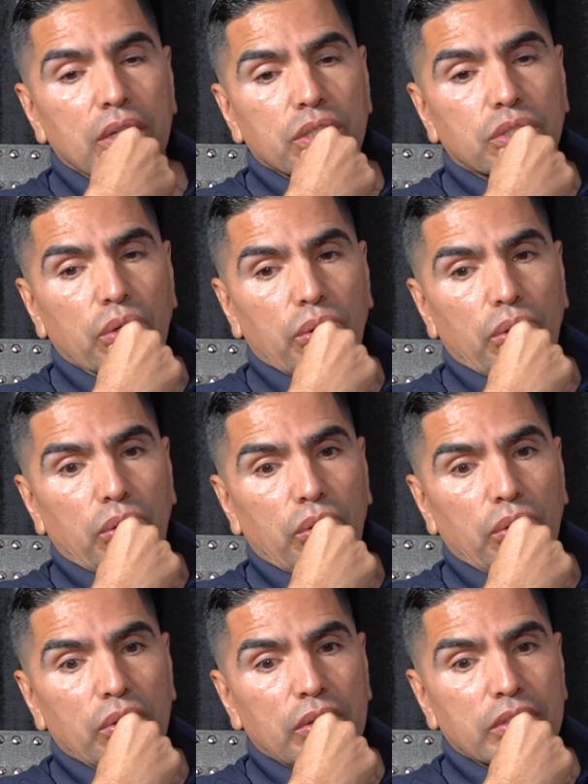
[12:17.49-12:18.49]

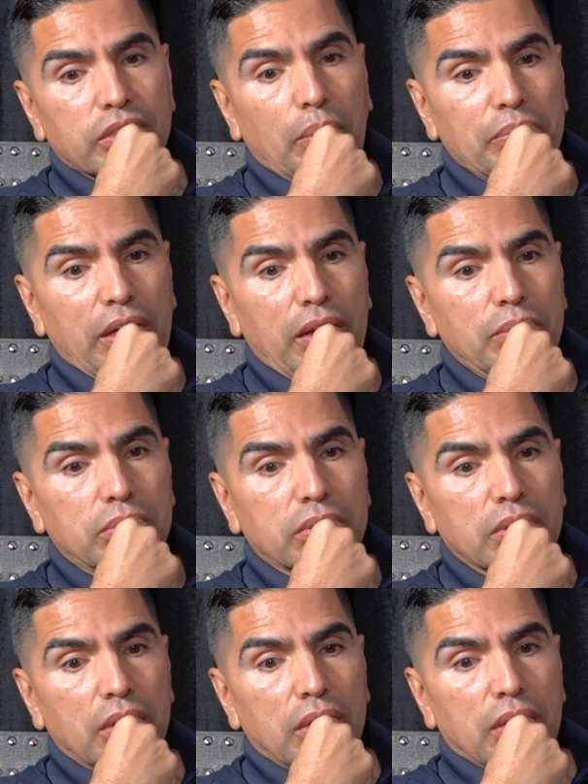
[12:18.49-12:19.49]
so
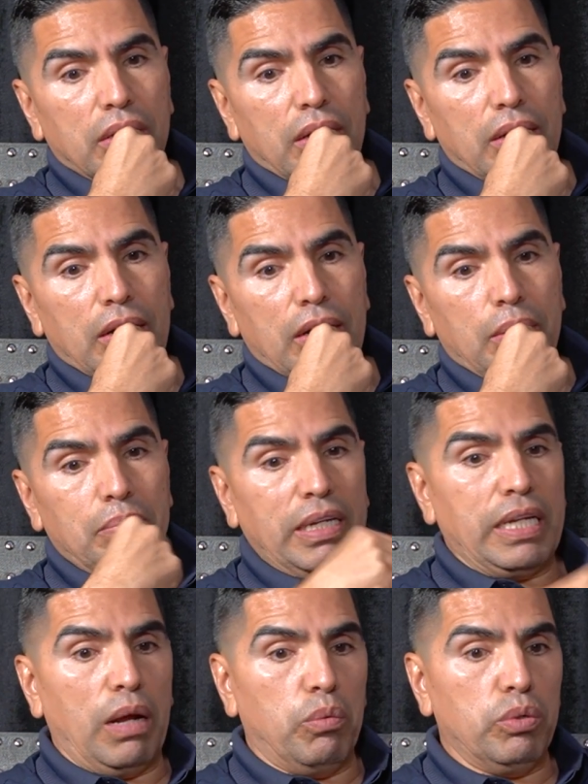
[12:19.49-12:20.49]
sometimes my
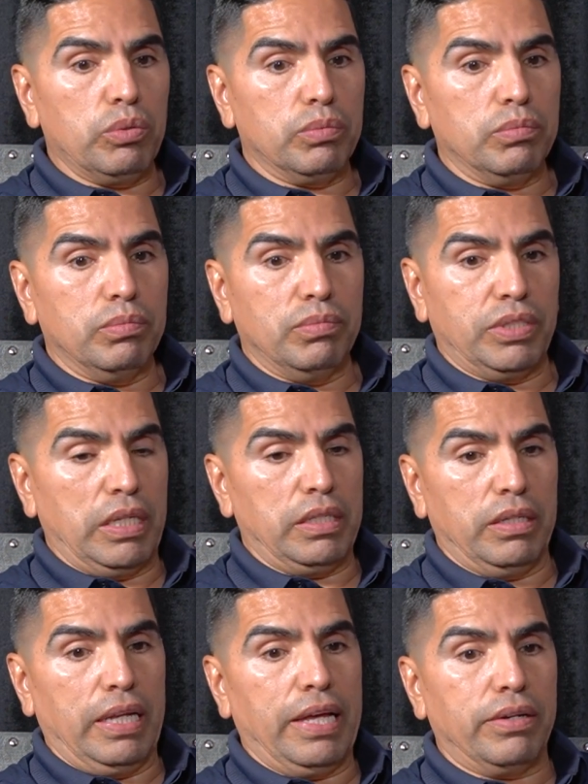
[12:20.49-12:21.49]
dad will
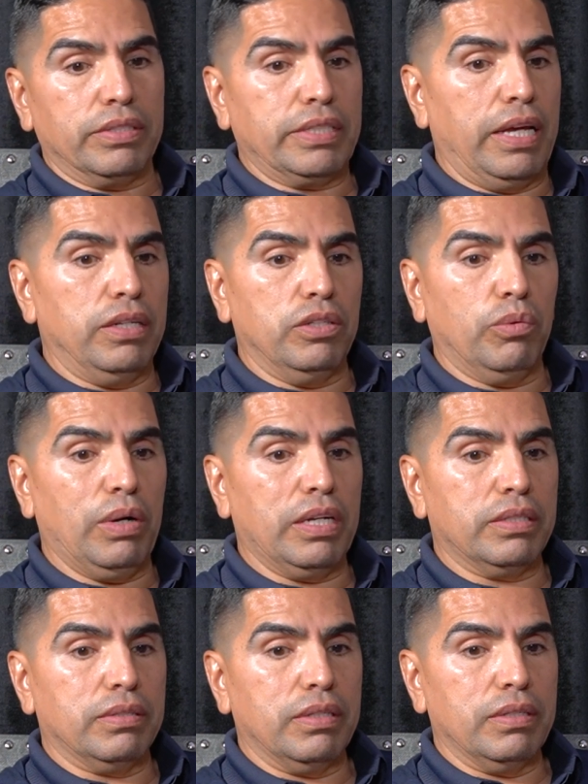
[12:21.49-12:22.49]
send a letter saying, you know what,